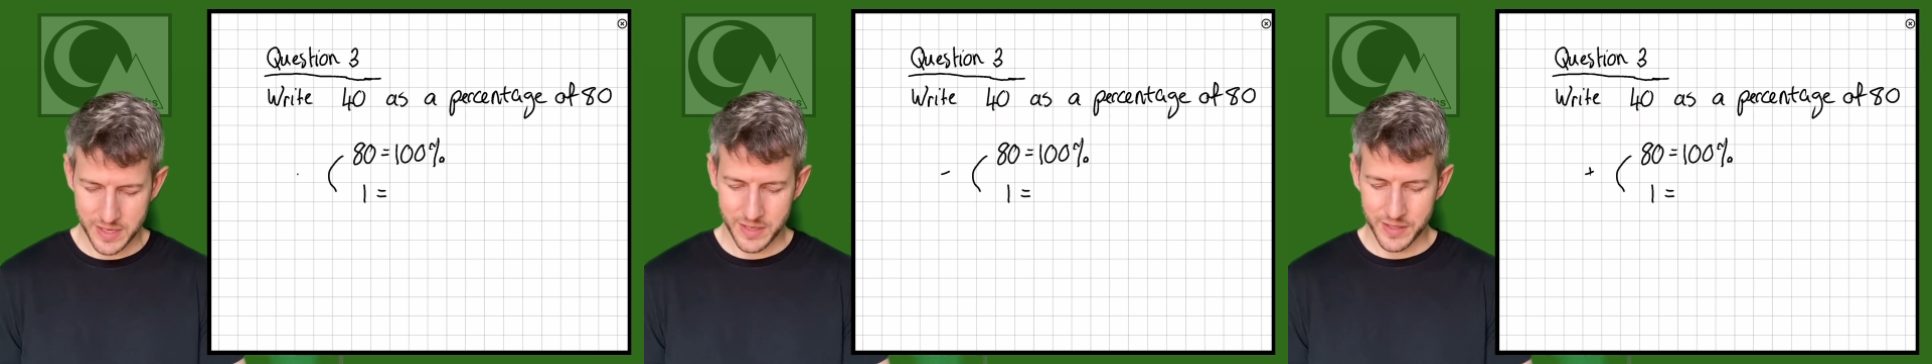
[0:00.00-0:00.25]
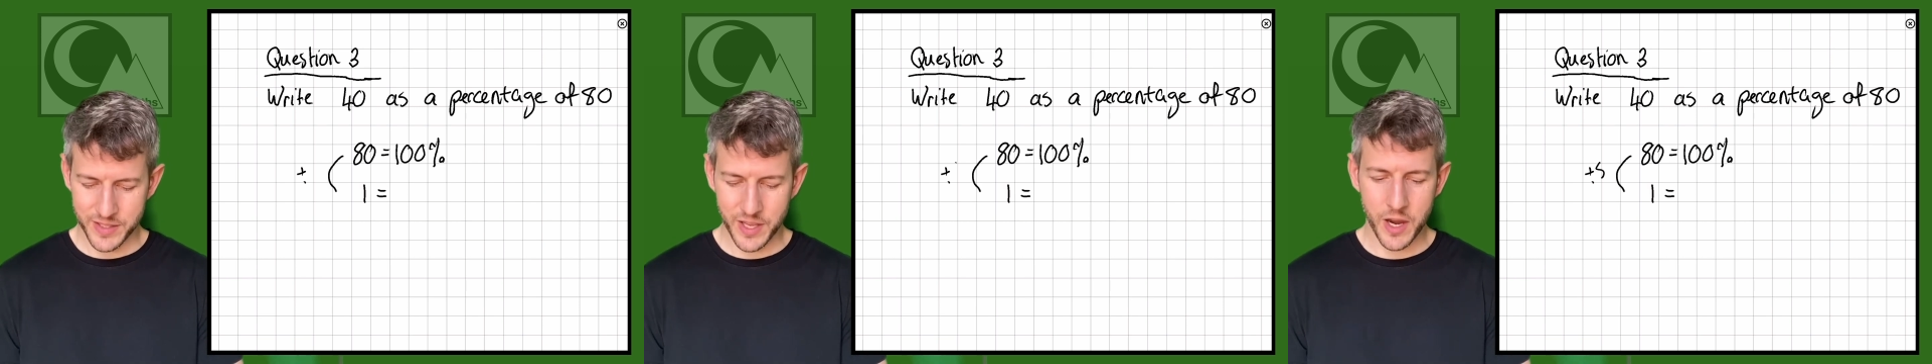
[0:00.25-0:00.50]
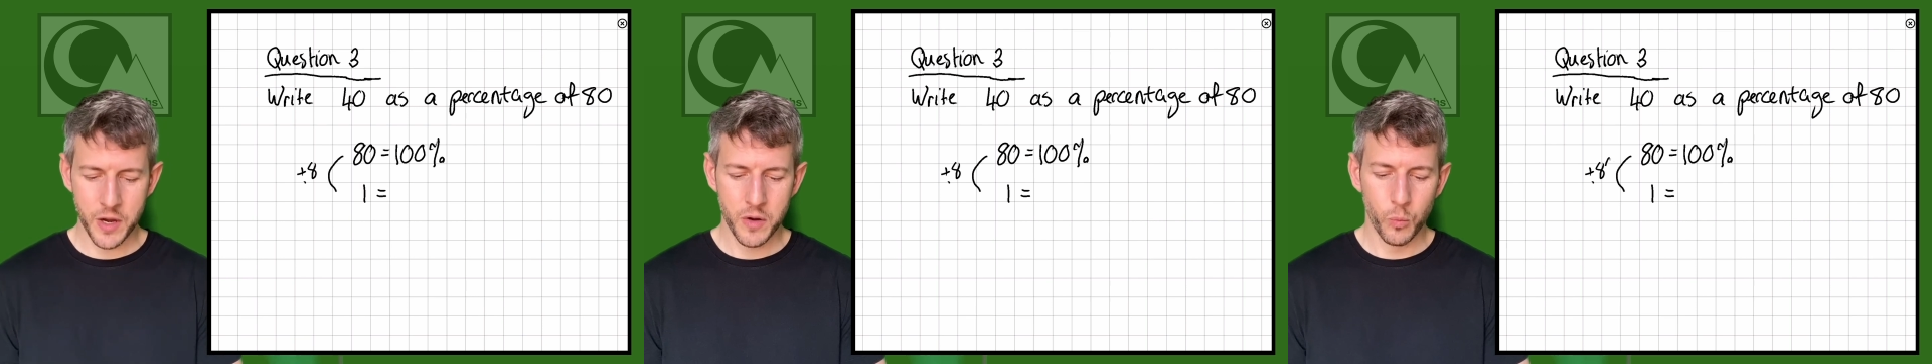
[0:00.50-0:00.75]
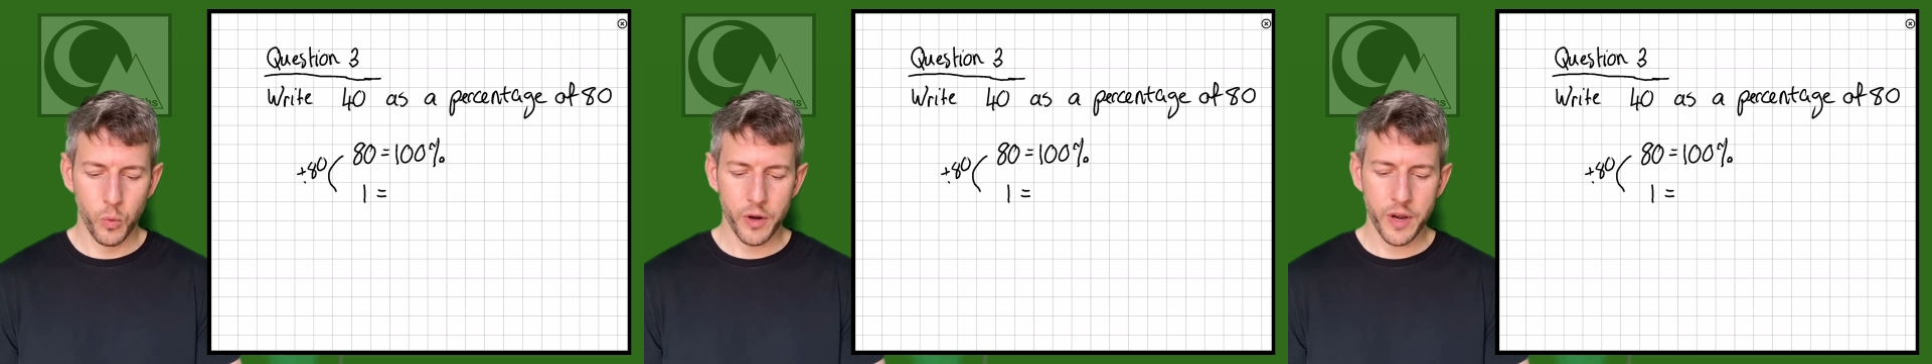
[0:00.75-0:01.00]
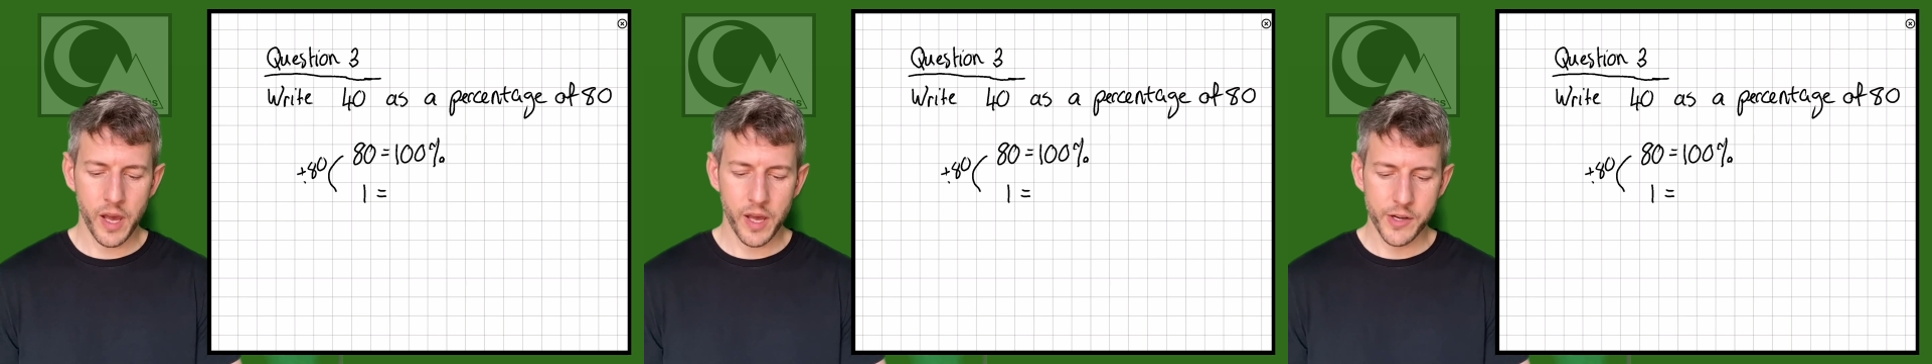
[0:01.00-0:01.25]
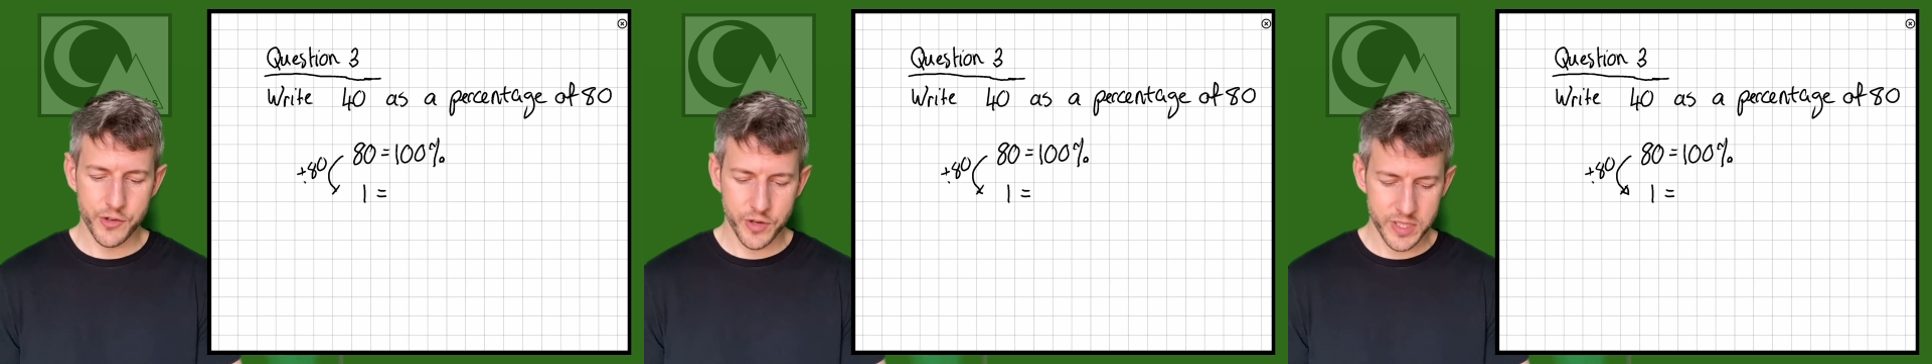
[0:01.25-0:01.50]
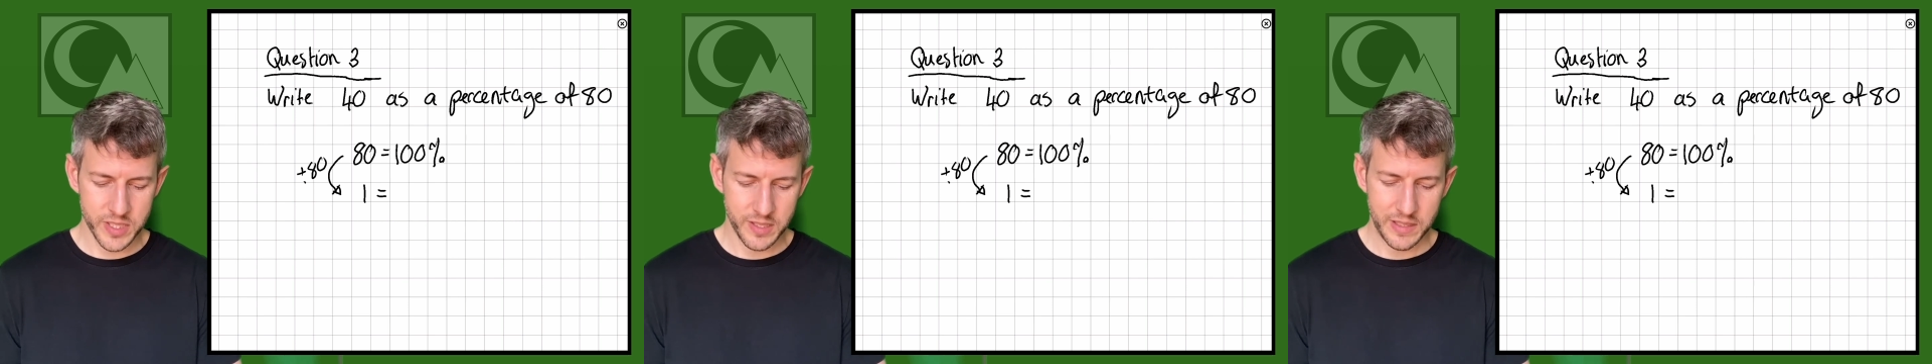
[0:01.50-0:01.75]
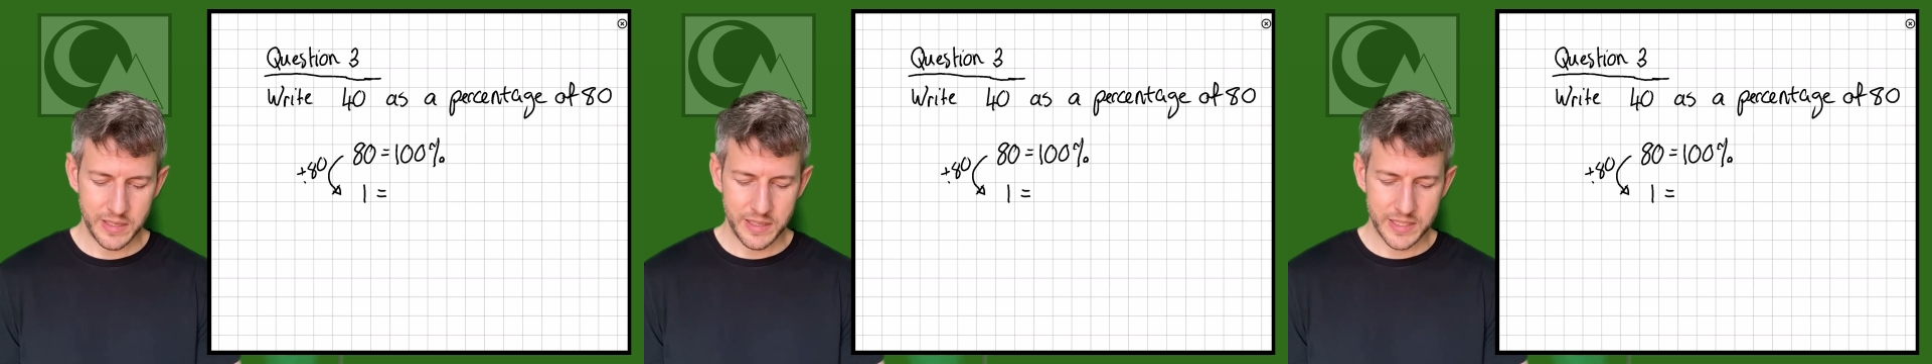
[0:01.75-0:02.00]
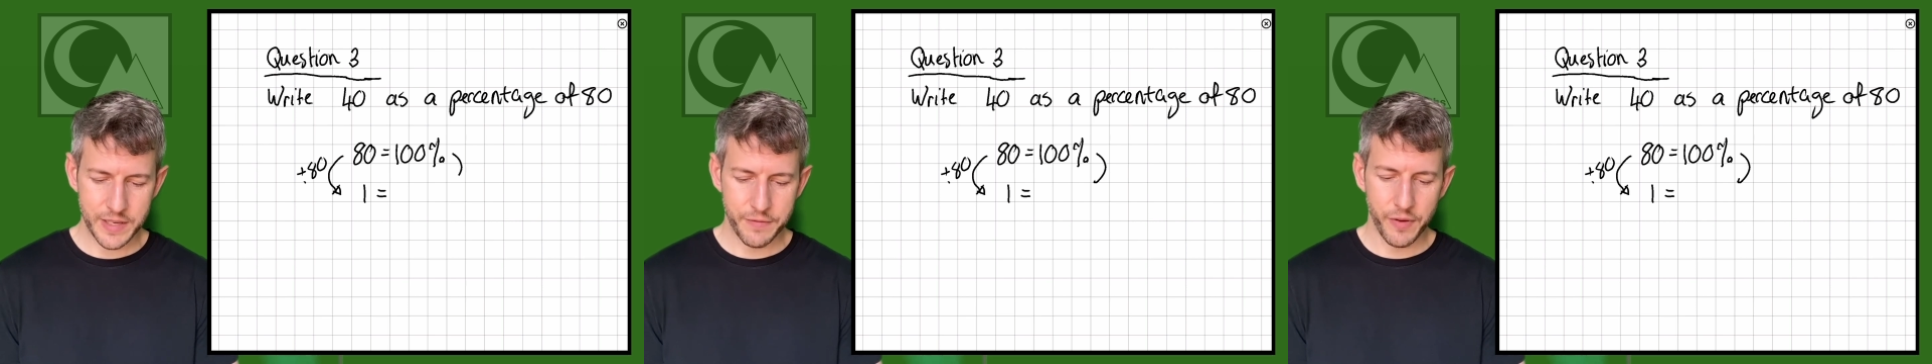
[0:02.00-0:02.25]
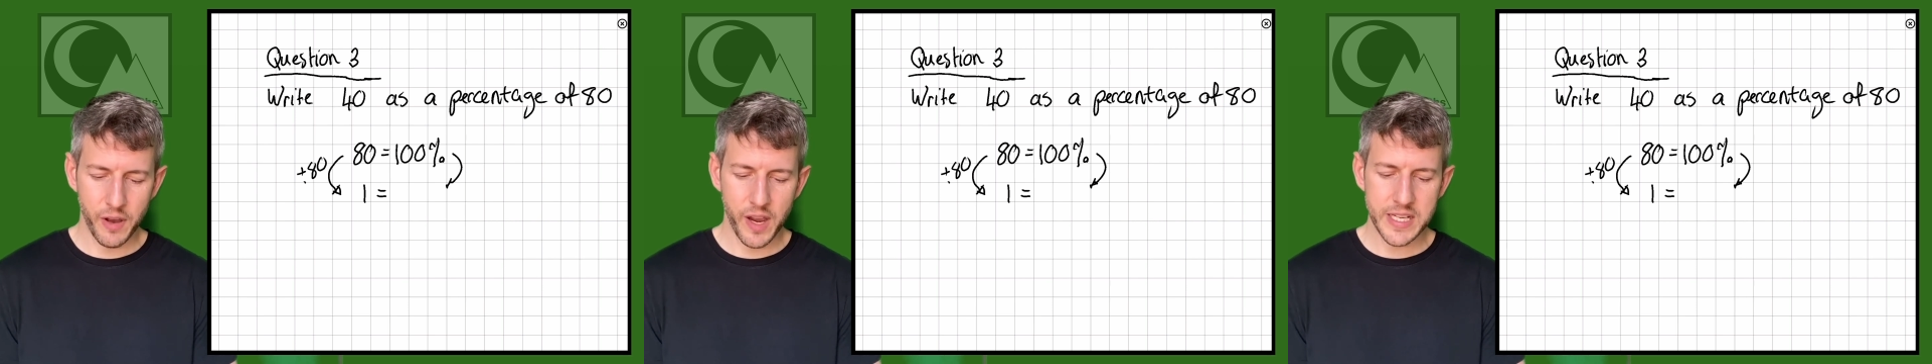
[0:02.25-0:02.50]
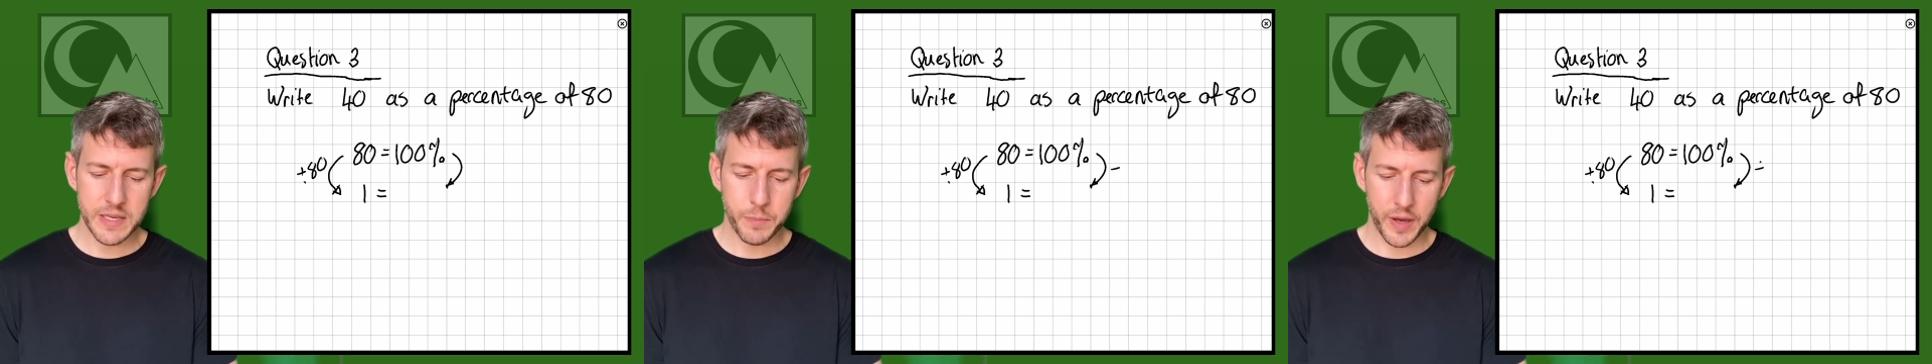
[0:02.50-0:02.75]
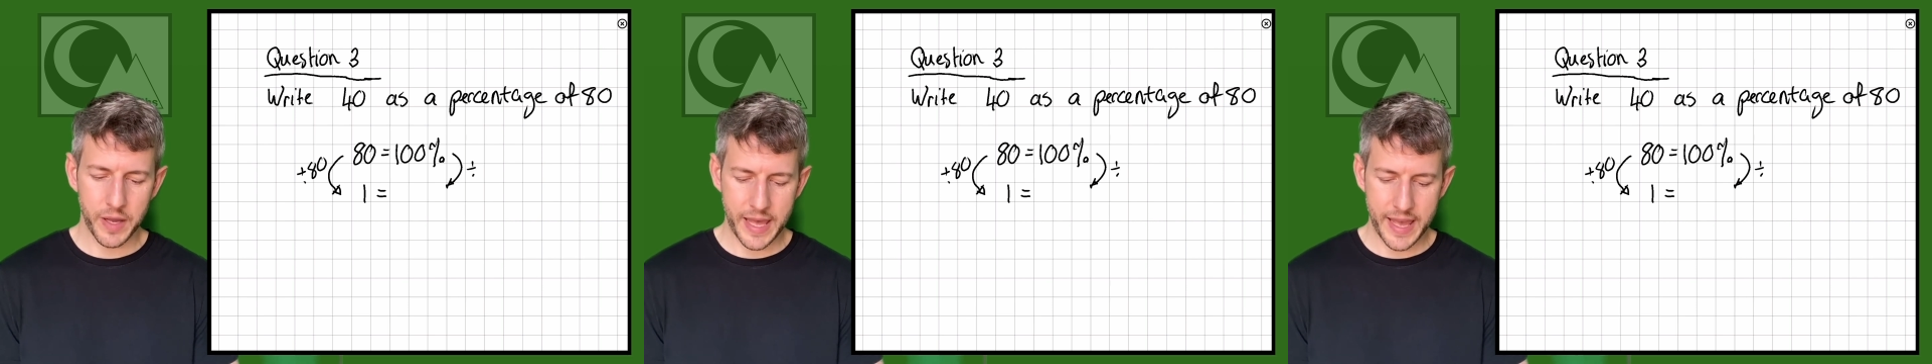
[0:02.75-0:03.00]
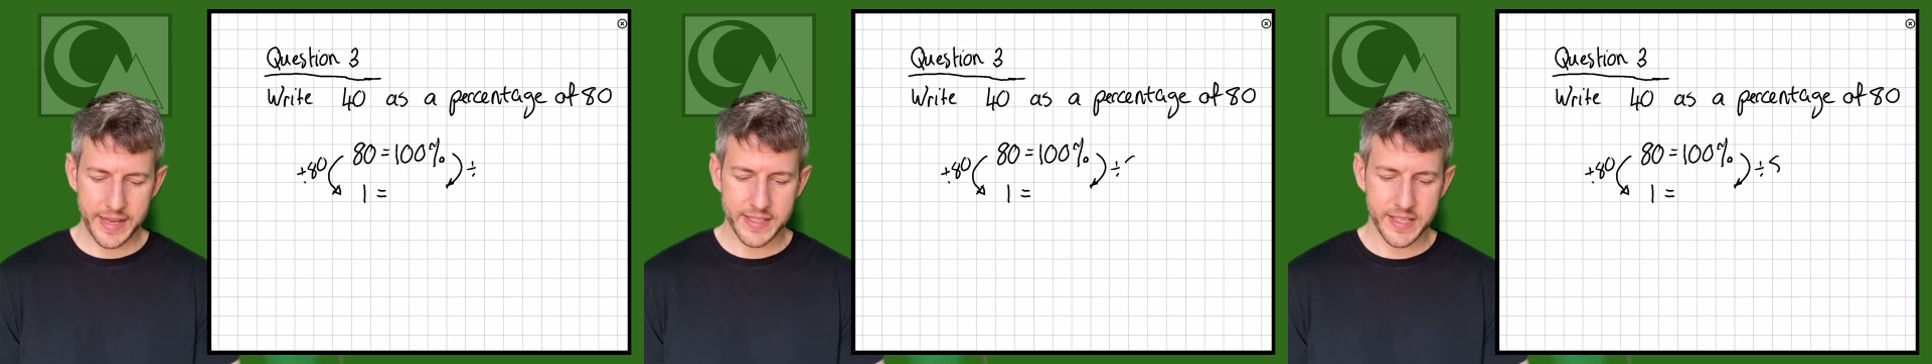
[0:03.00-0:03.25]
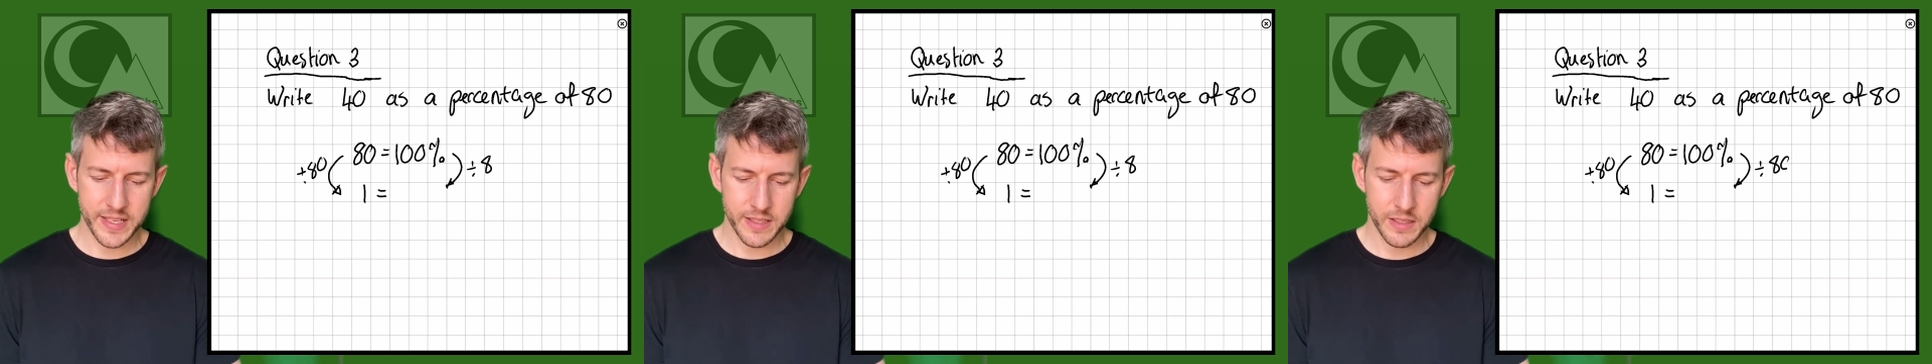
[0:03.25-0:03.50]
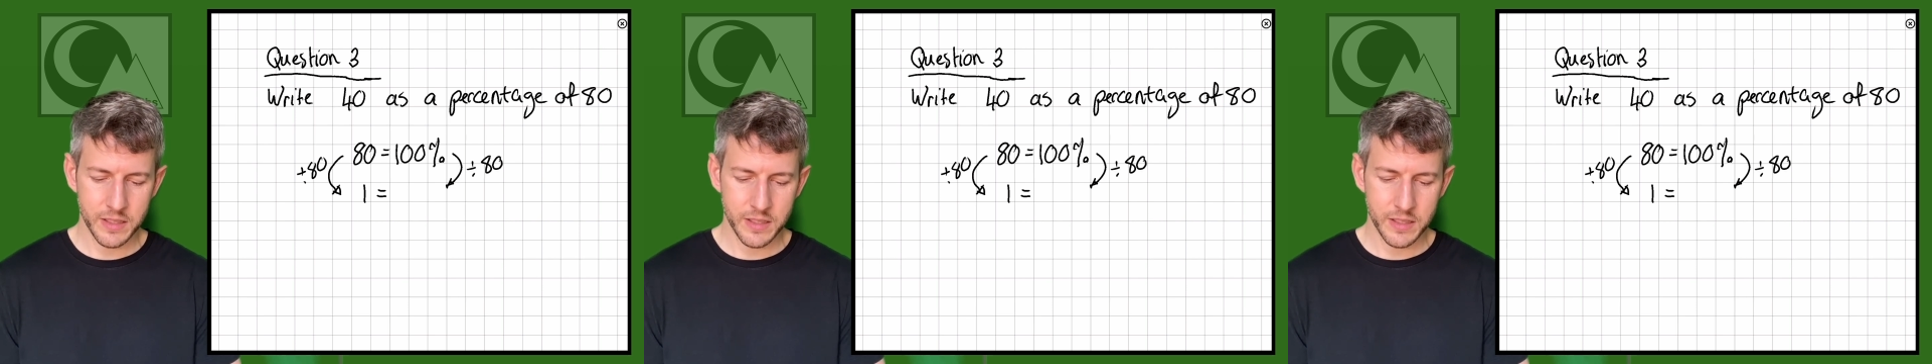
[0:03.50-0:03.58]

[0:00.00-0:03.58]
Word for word: So 100 divided by 80